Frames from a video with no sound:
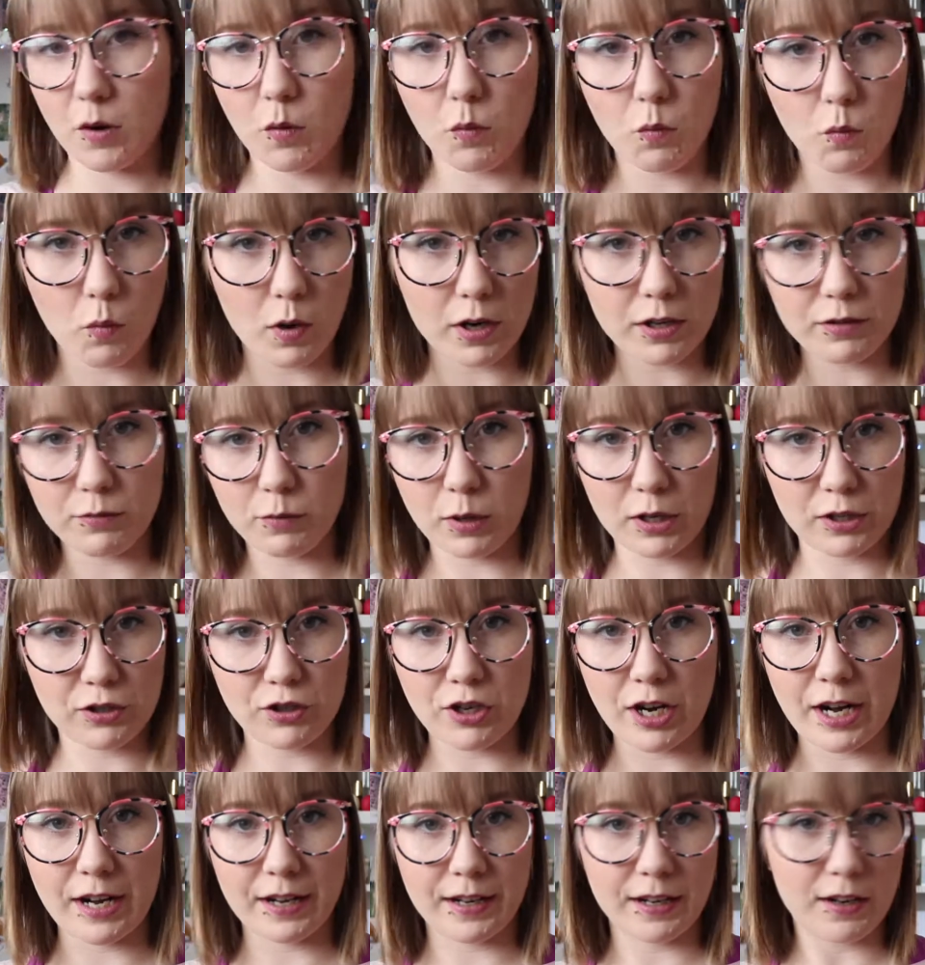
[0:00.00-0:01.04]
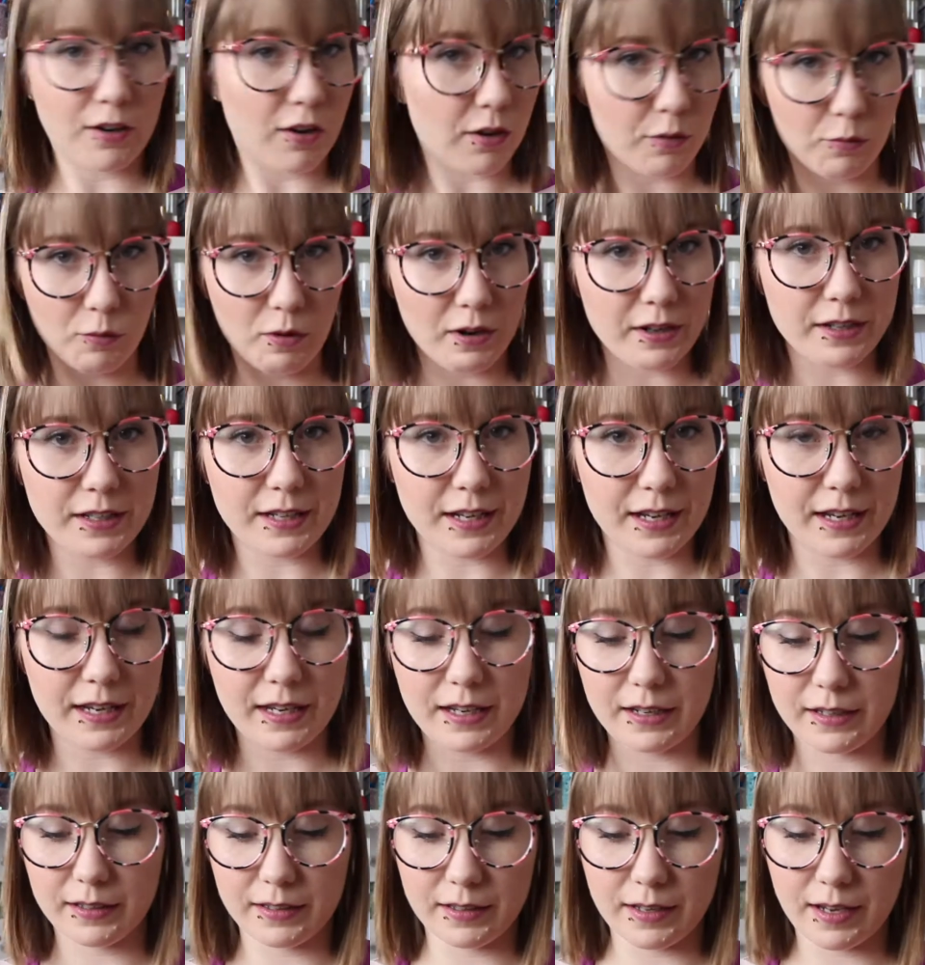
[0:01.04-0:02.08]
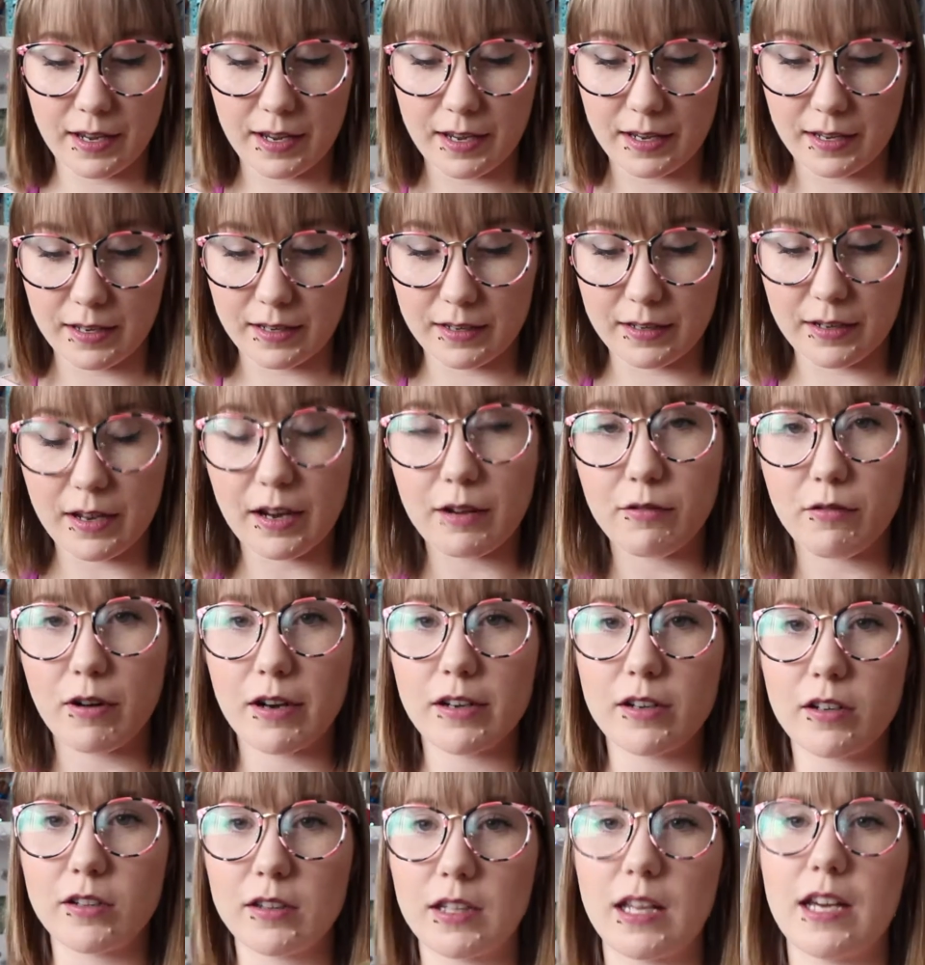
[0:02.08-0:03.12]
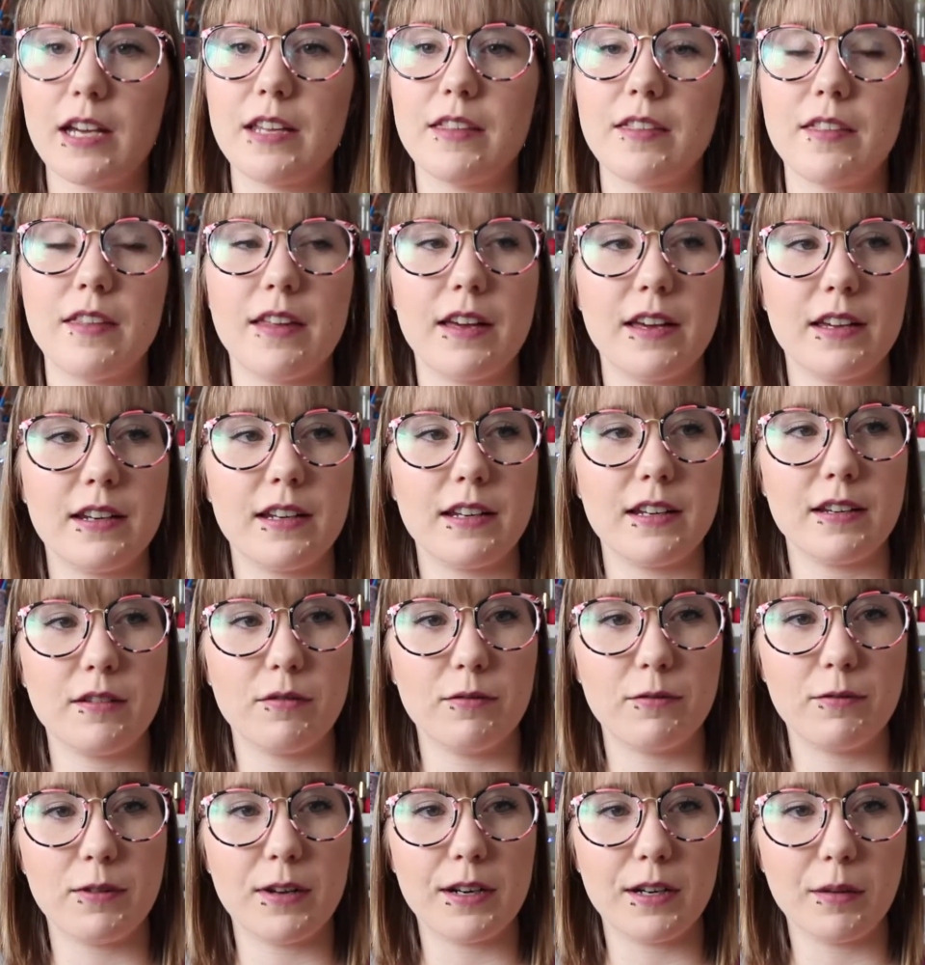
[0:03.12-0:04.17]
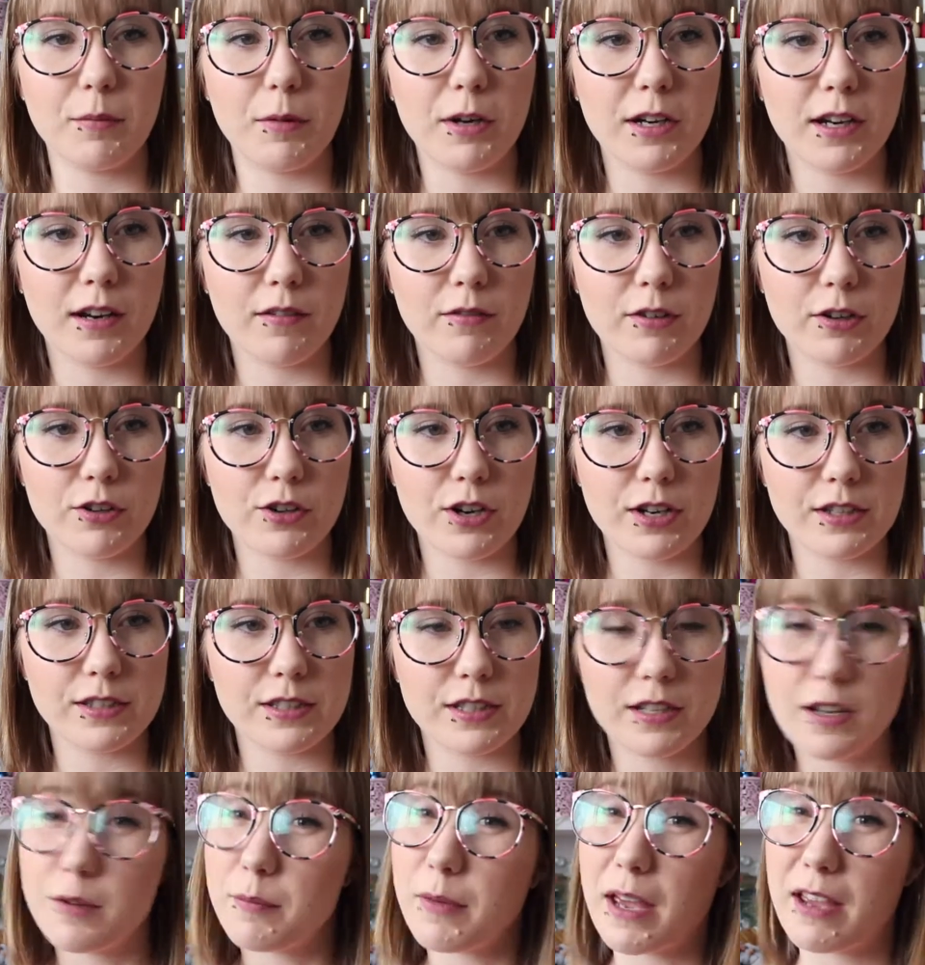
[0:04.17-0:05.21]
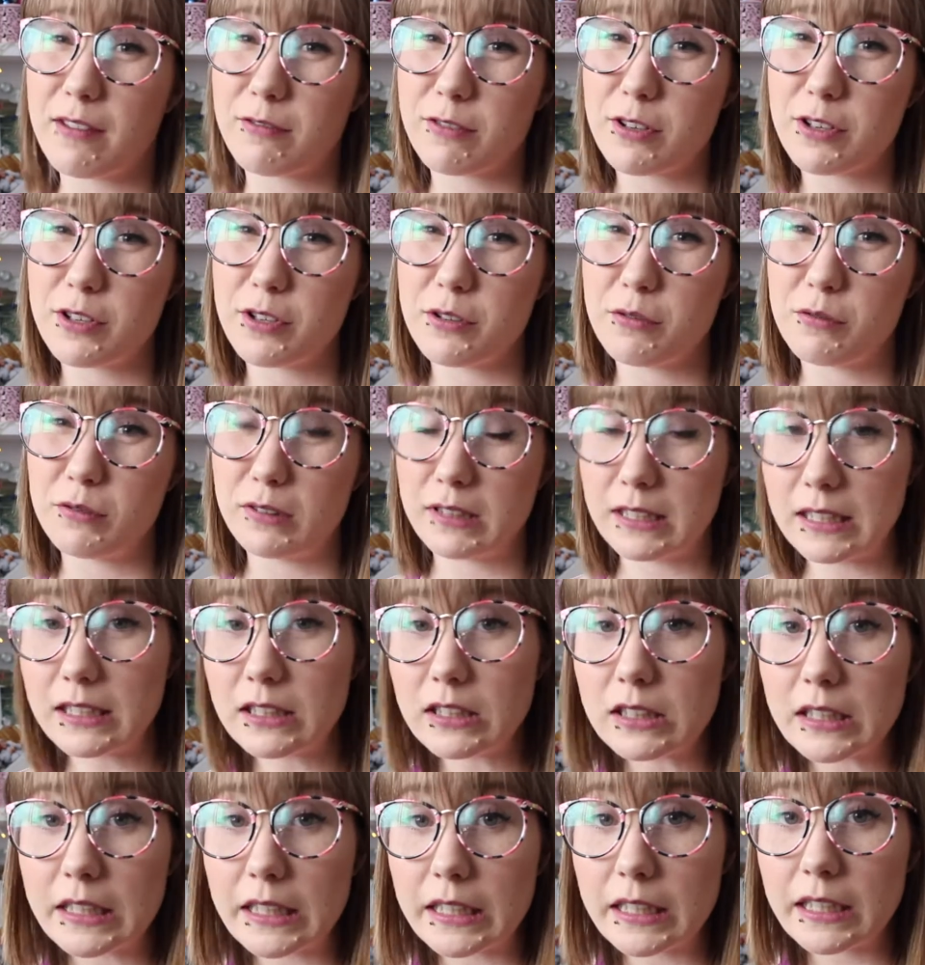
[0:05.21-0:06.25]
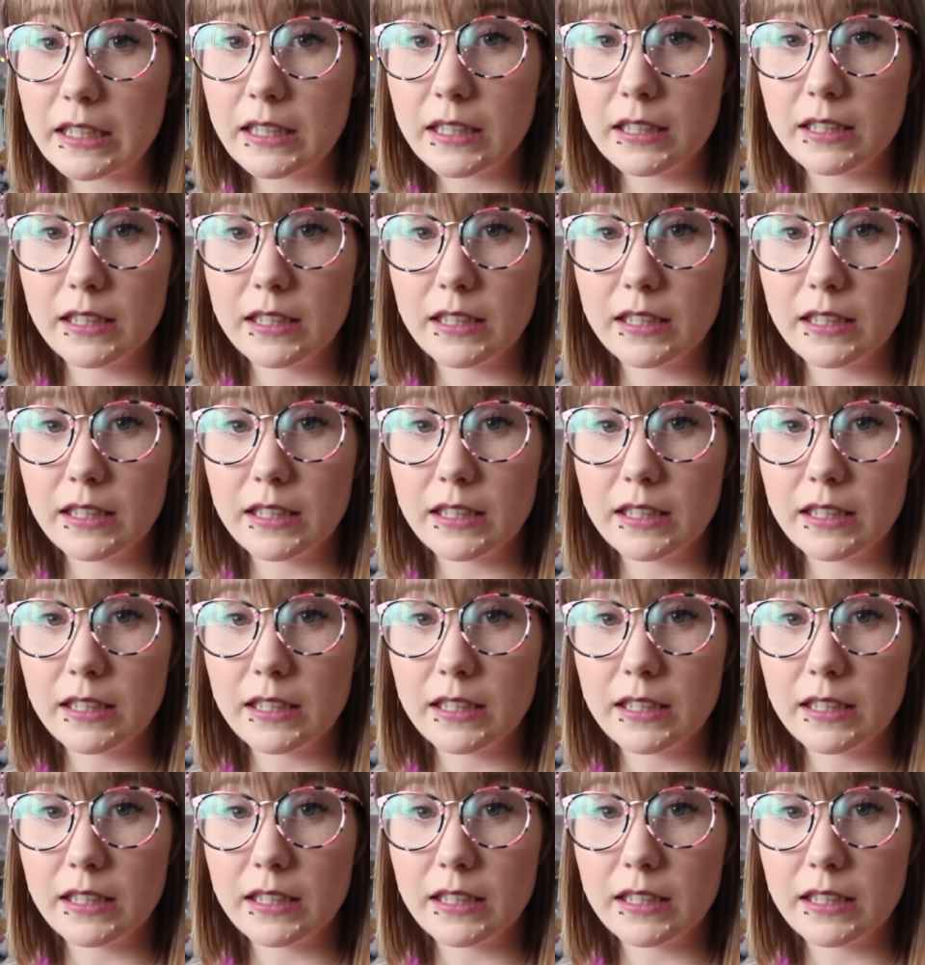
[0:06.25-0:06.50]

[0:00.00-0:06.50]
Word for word: what we're training on what day and I read online that if anybody ever tries to come after you legally